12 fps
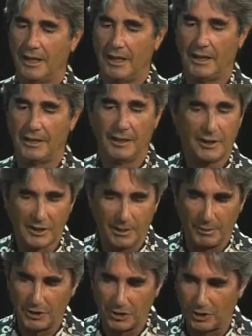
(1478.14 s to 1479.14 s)
And as I
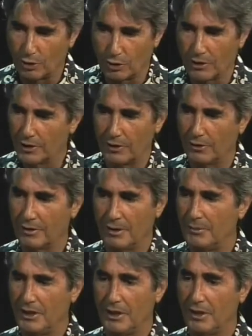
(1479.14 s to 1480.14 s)
mentioned earlier, I
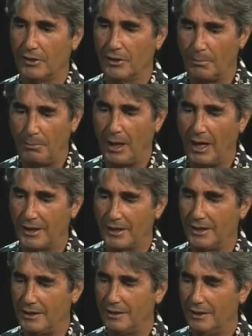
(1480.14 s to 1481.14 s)
mean, the
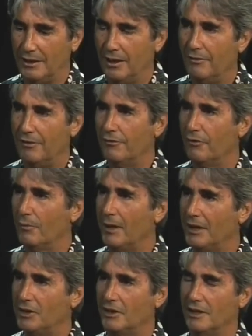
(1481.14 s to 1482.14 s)
body of
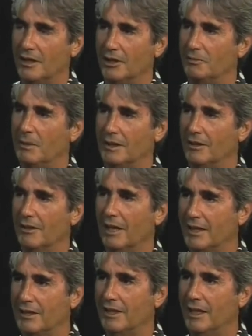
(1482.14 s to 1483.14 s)
information that has been
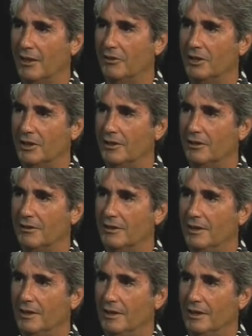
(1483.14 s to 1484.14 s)
collected out here
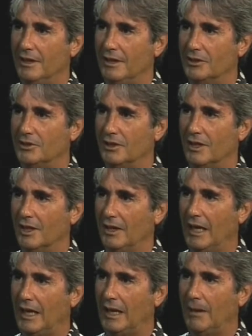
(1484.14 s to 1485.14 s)
is,
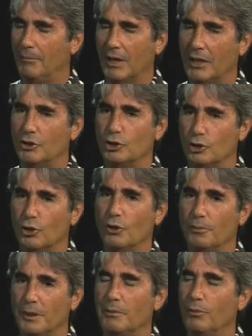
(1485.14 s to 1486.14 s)
I'm not sure
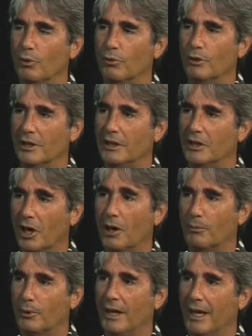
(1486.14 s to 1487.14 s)
people really
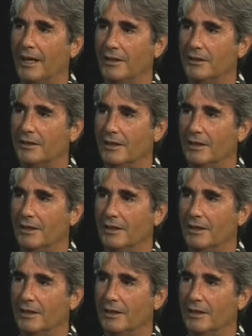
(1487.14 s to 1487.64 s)
comprehend